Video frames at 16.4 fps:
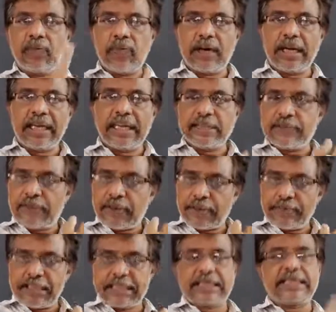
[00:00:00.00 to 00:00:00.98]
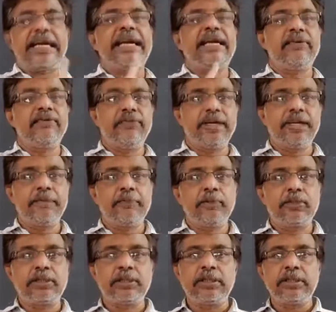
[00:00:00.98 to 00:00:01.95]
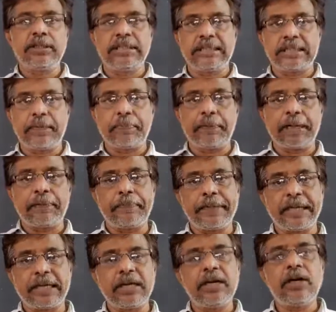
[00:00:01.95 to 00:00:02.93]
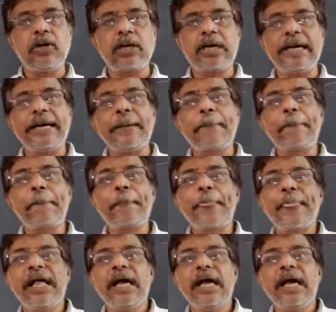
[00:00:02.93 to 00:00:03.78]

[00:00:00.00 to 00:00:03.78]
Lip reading: one is from this random variables, this subtopic. Okay.